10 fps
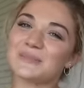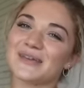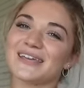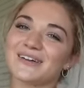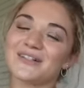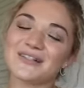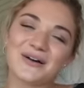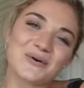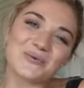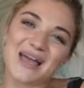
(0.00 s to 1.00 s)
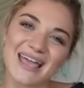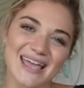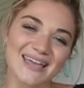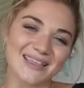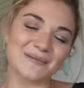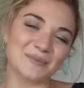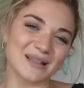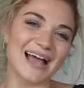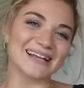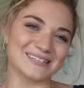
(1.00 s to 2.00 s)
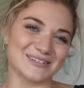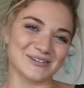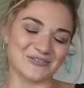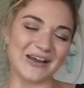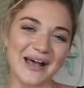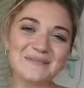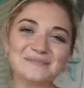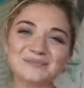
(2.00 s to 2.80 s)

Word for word: peel away the plastic wrap.